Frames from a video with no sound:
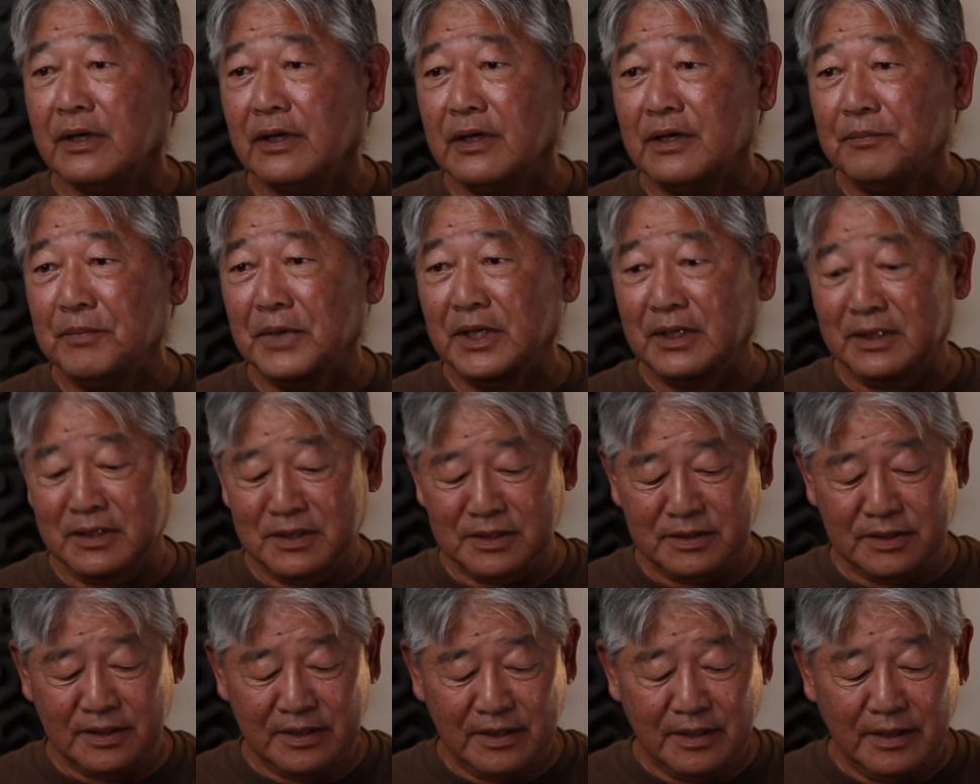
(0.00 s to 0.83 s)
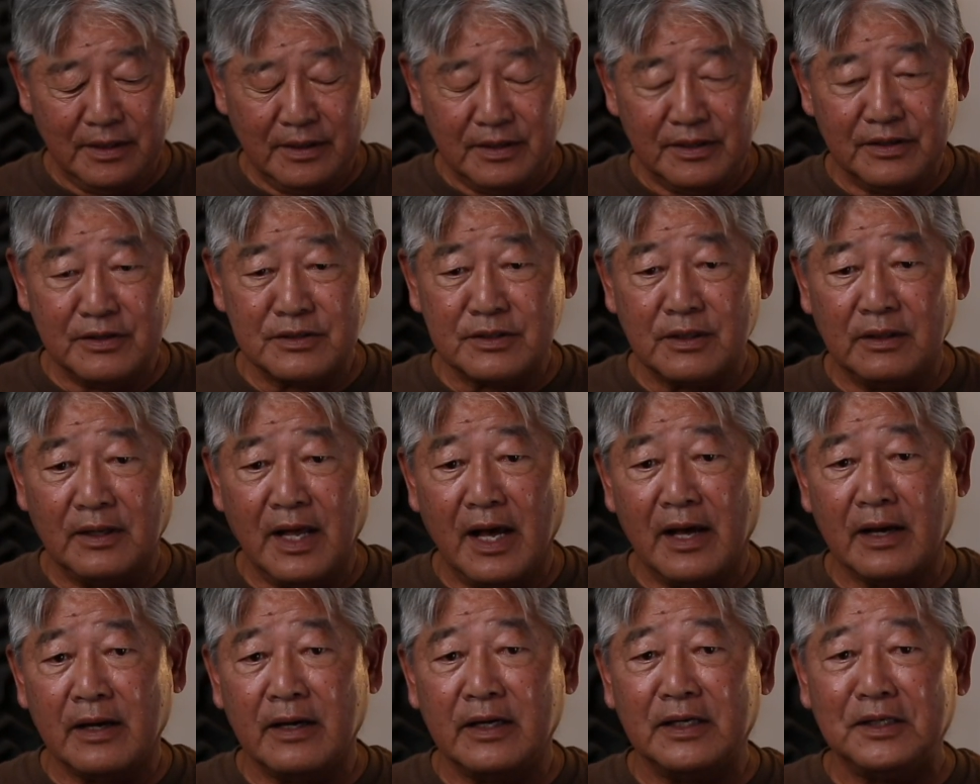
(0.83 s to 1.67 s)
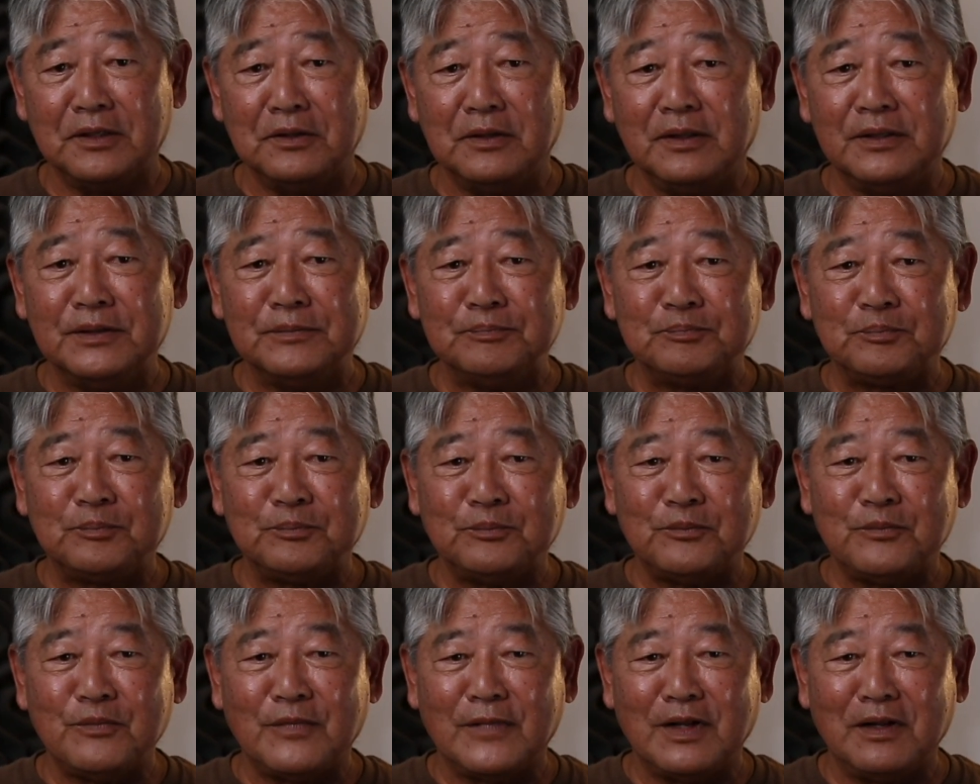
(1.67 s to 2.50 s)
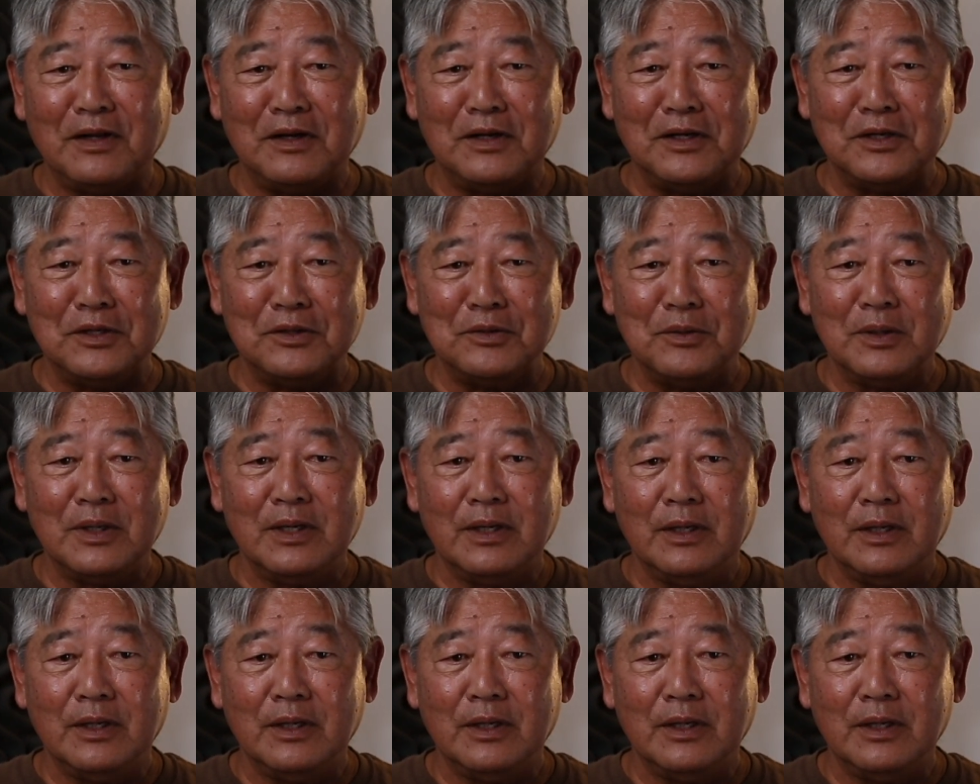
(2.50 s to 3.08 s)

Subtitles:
I mean, there's a lot of